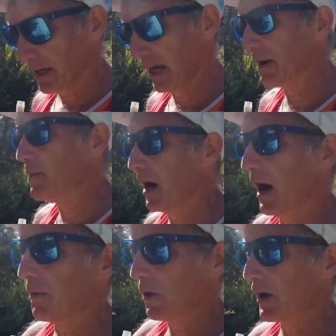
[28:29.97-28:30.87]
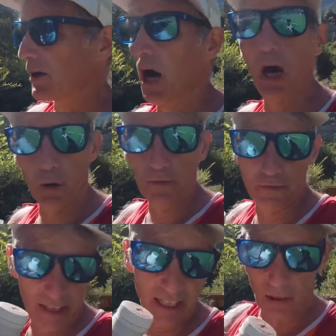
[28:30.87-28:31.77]
The
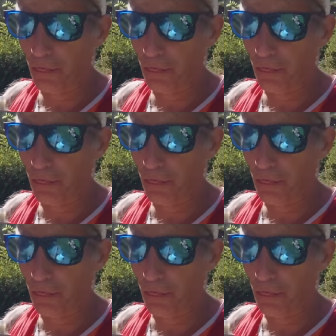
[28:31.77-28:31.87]
little